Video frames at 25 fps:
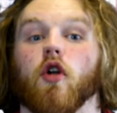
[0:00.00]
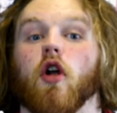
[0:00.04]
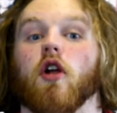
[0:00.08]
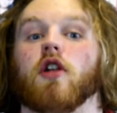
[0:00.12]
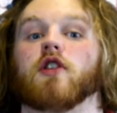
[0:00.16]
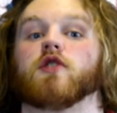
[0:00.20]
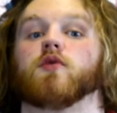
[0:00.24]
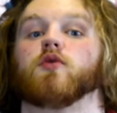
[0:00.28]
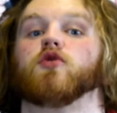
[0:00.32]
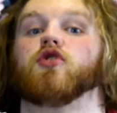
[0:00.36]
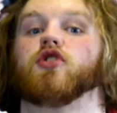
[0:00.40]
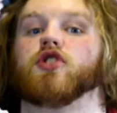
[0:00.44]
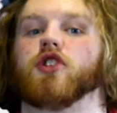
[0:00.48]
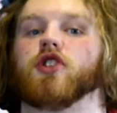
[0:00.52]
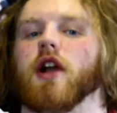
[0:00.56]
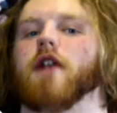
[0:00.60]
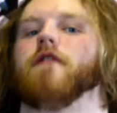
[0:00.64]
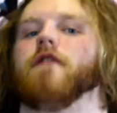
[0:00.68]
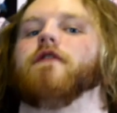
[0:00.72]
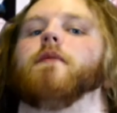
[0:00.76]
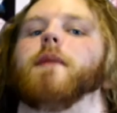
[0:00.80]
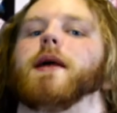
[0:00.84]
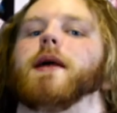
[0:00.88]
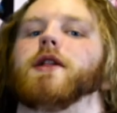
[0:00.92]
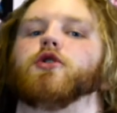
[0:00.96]
Rollins would
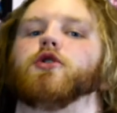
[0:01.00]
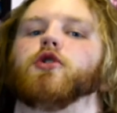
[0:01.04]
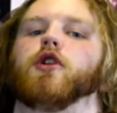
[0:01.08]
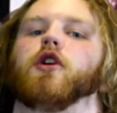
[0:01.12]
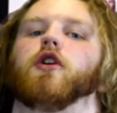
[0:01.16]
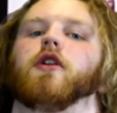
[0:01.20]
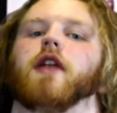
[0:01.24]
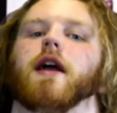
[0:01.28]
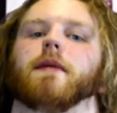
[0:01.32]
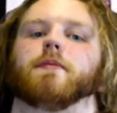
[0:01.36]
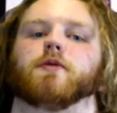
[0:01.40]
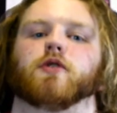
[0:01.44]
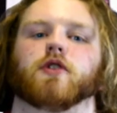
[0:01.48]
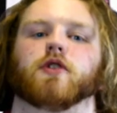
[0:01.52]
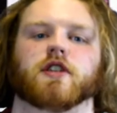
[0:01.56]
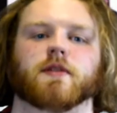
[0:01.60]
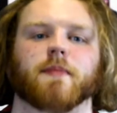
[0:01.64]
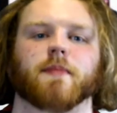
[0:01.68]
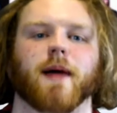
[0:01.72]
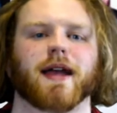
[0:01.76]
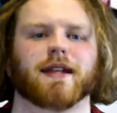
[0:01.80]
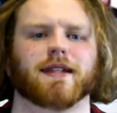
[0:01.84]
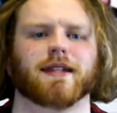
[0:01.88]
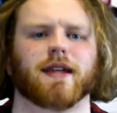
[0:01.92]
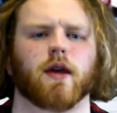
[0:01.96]
return from injury on an episode of
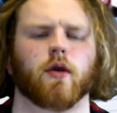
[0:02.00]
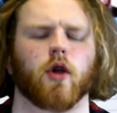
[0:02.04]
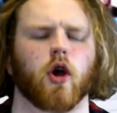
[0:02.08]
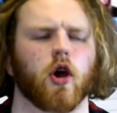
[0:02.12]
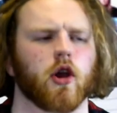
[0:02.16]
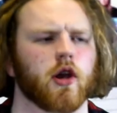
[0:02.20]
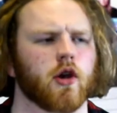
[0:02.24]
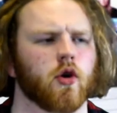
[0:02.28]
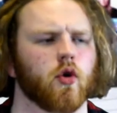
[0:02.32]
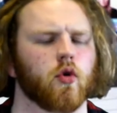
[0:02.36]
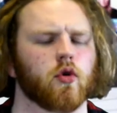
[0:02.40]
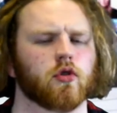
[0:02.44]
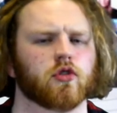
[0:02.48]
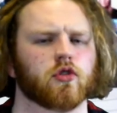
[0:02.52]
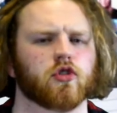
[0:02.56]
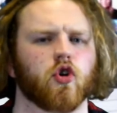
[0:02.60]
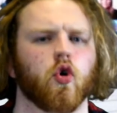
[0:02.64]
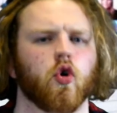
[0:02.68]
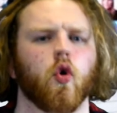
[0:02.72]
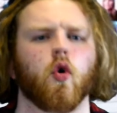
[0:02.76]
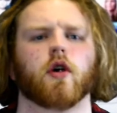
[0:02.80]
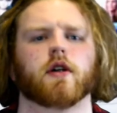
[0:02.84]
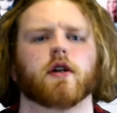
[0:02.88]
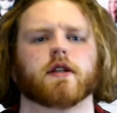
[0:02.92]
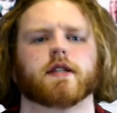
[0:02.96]
SmackDown and hold
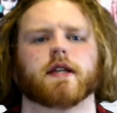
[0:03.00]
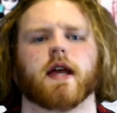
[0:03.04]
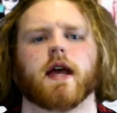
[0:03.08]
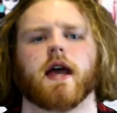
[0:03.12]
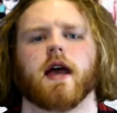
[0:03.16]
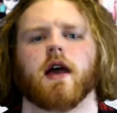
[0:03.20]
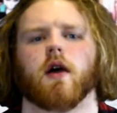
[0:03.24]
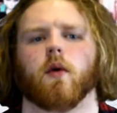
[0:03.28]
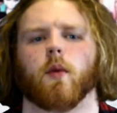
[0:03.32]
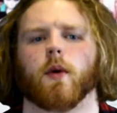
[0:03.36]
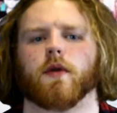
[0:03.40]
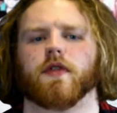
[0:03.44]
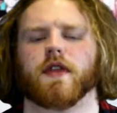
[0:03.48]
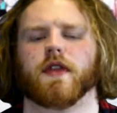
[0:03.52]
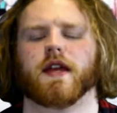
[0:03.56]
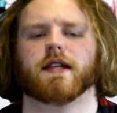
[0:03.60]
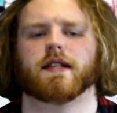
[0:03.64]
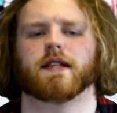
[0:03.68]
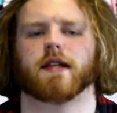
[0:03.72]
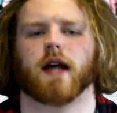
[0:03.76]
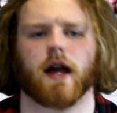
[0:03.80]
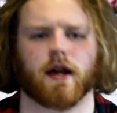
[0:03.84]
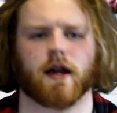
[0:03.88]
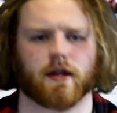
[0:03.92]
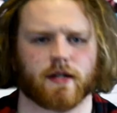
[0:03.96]
court with the
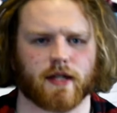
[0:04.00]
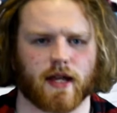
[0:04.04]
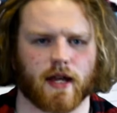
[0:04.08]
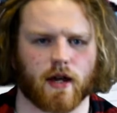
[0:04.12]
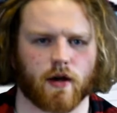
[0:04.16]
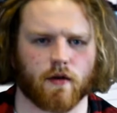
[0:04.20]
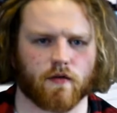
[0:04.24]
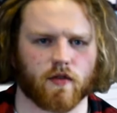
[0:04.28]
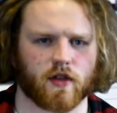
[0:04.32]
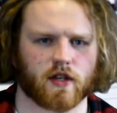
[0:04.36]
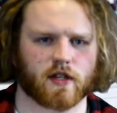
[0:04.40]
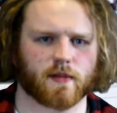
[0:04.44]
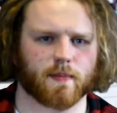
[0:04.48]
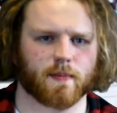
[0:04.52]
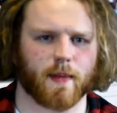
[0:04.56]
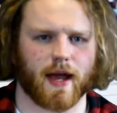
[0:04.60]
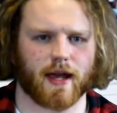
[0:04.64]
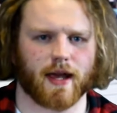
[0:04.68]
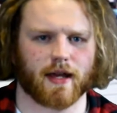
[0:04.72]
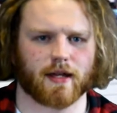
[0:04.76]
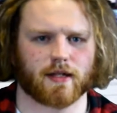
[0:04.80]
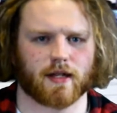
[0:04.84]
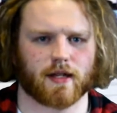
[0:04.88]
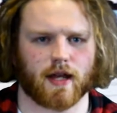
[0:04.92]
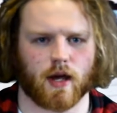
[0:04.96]
entirety of the
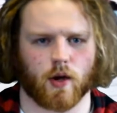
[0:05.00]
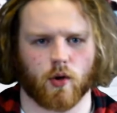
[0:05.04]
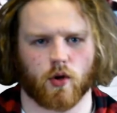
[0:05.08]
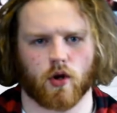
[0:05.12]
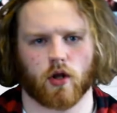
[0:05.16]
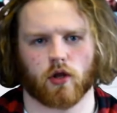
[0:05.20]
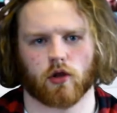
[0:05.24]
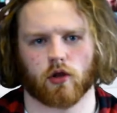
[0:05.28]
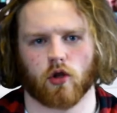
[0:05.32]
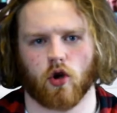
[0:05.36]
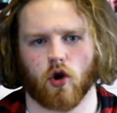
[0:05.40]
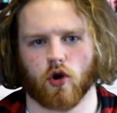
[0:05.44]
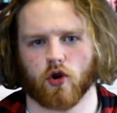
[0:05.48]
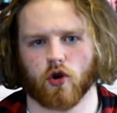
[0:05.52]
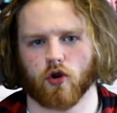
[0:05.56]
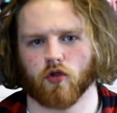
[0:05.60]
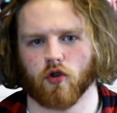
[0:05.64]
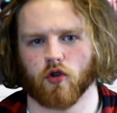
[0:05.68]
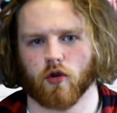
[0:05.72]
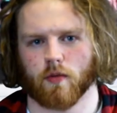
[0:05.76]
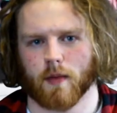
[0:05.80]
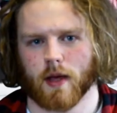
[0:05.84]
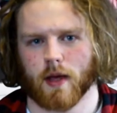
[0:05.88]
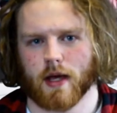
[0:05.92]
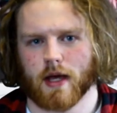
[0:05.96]
SmackDown locker
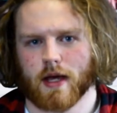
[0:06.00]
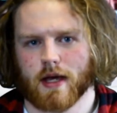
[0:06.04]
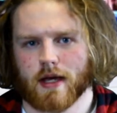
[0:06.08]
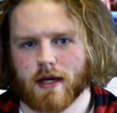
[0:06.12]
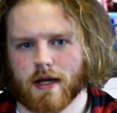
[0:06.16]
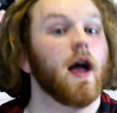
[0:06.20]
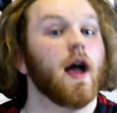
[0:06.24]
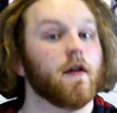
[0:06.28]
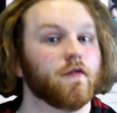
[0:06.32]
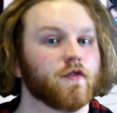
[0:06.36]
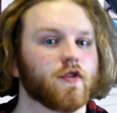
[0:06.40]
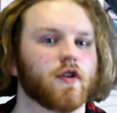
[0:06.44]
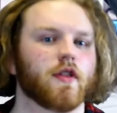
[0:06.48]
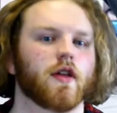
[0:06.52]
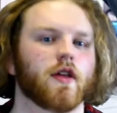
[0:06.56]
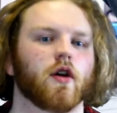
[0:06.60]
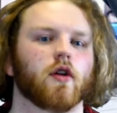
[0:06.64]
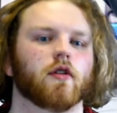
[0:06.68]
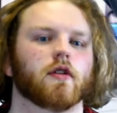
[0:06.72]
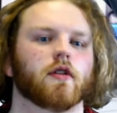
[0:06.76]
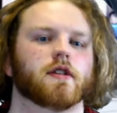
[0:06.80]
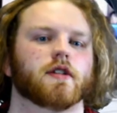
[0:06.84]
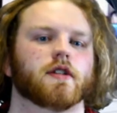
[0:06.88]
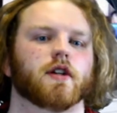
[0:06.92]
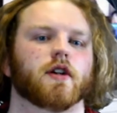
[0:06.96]
room. After they
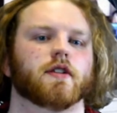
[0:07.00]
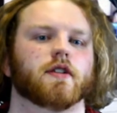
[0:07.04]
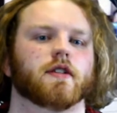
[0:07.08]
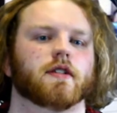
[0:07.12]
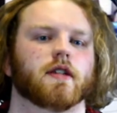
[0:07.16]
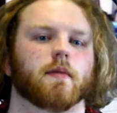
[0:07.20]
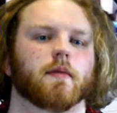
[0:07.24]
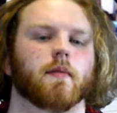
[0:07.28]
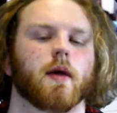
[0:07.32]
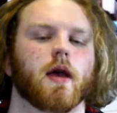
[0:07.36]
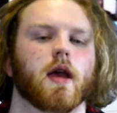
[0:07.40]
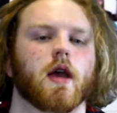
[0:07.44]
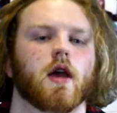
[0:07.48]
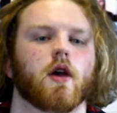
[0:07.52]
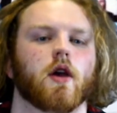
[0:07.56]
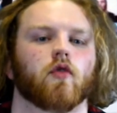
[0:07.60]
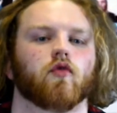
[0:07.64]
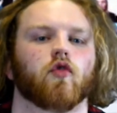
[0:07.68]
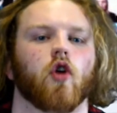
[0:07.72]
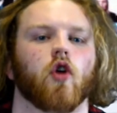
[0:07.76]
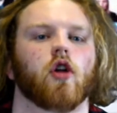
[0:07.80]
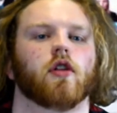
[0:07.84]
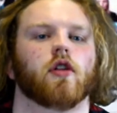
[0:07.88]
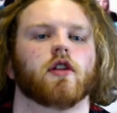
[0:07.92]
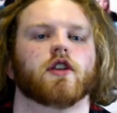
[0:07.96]
all deserted him,
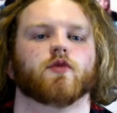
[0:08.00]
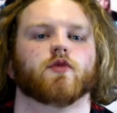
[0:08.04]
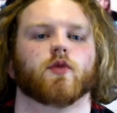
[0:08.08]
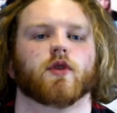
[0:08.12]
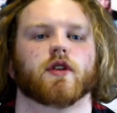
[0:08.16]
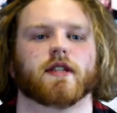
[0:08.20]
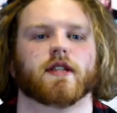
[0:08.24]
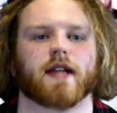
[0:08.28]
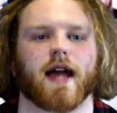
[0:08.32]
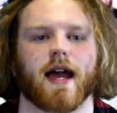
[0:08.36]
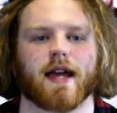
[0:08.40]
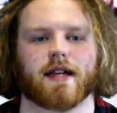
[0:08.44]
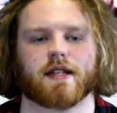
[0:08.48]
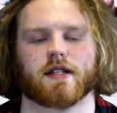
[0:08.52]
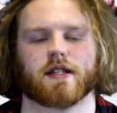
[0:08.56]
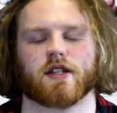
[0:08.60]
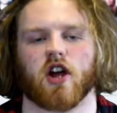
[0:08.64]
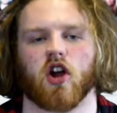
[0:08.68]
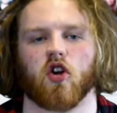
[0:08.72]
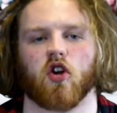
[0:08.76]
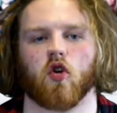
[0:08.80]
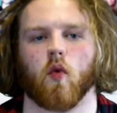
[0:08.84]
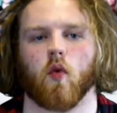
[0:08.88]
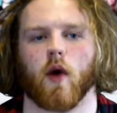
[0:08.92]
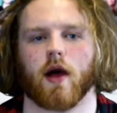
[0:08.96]
Rollins would attack
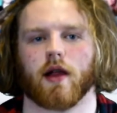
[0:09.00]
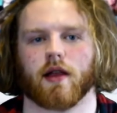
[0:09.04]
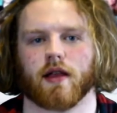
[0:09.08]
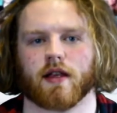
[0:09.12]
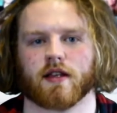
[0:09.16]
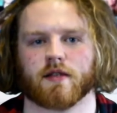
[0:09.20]
Cesaro while